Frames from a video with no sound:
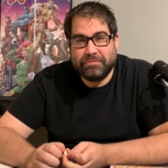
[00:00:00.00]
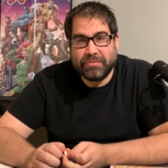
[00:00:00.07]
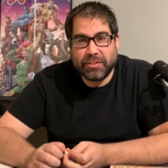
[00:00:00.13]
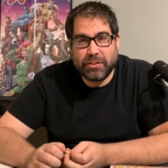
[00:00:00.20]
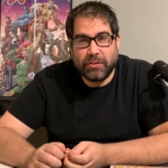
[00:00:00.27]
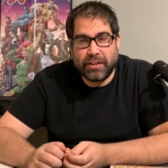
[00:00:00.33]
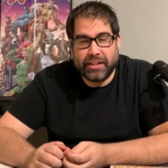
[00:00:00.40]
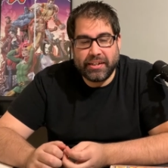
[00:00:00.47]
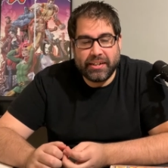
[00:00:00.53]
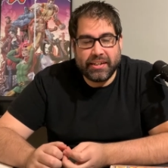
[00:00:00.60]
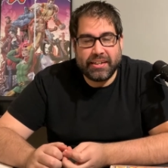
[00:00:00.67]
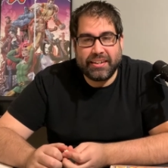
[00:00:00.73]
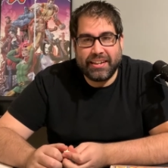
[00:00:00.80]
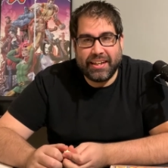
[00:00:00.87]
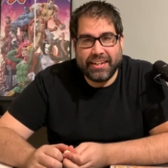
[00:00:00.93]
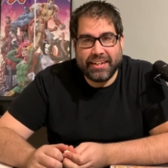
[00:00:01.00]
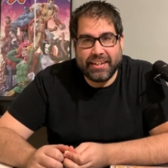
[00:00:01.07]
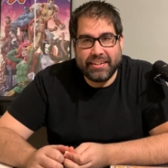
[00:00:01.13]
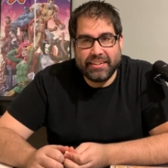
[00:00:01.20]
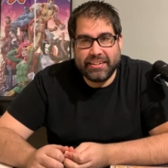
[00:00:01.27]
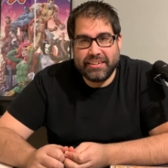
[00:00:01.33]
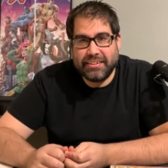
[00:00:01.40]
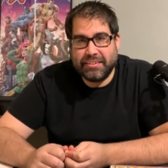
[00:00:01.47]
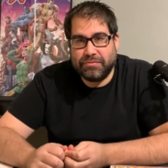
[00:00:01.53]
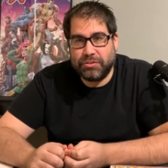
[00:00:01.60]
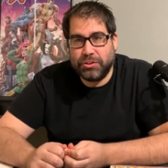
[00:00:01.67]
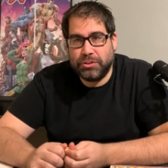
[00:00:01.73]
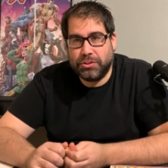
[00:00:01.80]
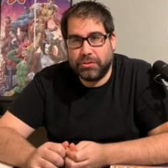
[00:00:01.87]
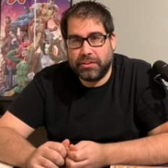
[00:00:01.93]
go ahead and hit a like on there. If you
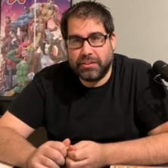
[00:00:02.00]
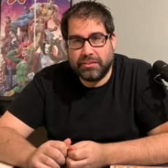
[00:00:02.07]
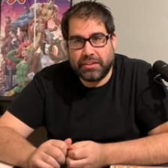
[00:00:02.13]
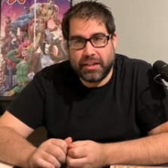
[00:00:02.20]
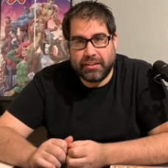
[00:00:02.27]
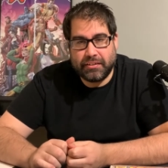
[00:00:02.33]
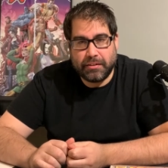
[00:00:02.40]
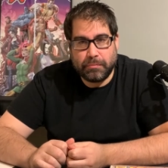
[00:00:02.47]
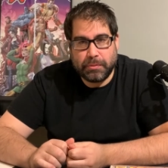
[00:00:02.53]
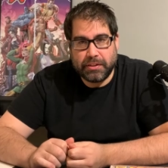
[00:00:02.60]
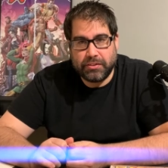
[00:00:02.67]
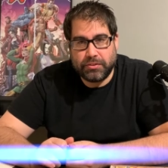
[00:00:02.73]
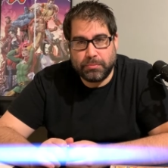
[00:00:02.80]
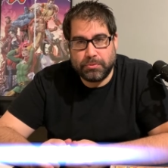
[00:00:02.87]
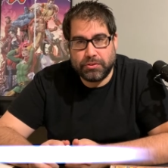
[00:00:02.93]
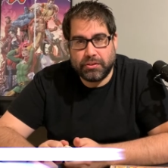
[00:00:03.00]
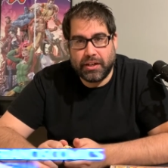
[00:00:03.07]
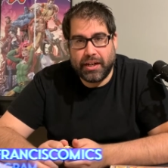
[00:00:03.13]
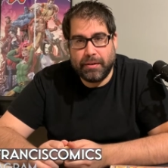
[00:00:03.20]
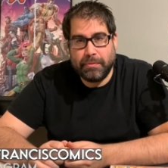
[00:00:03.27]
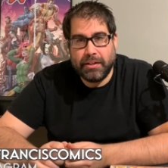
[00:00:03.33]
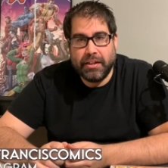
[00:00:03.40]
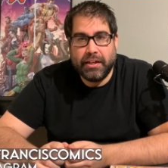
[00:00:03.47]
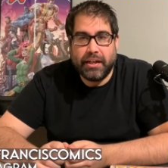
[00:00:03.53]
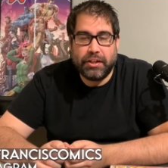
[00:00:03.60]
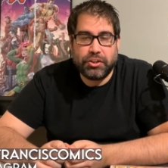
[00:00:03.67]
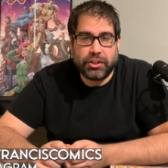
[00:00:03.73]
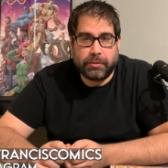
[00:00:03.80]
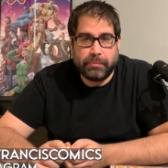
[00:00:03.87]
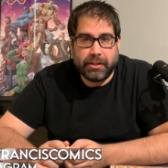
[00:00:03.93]
enjoy this content, please subscribe and
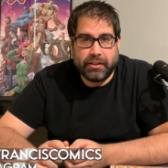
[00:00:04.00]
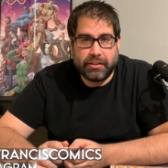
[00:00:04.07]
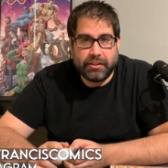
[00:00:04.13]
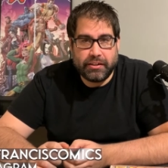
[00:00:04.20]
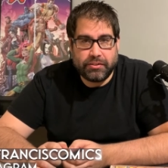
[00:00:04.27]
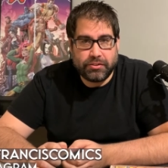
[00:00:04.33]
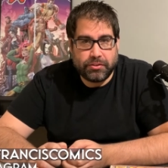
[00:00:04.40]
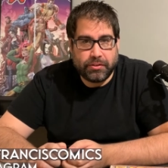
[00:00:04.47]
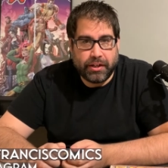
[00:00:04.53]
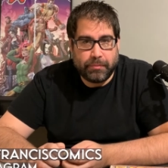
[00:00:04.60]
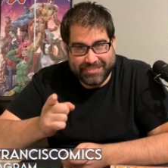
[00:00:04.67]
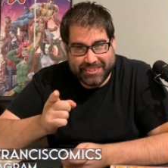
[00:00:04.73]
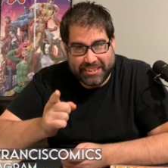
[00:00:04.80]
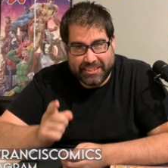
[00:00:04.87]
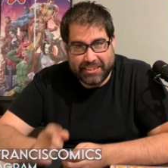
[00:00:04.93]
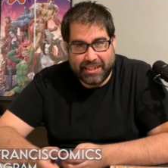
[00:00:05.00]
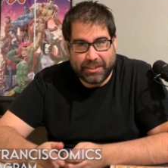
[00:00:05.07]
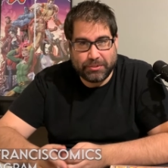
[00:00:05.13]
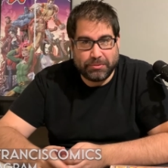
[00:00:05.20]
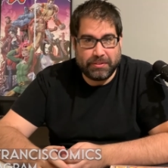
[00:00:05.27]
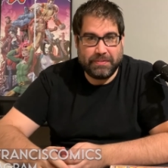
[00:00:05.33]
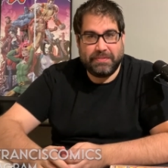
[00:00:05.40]
check me out on Instagram. See you in the next one.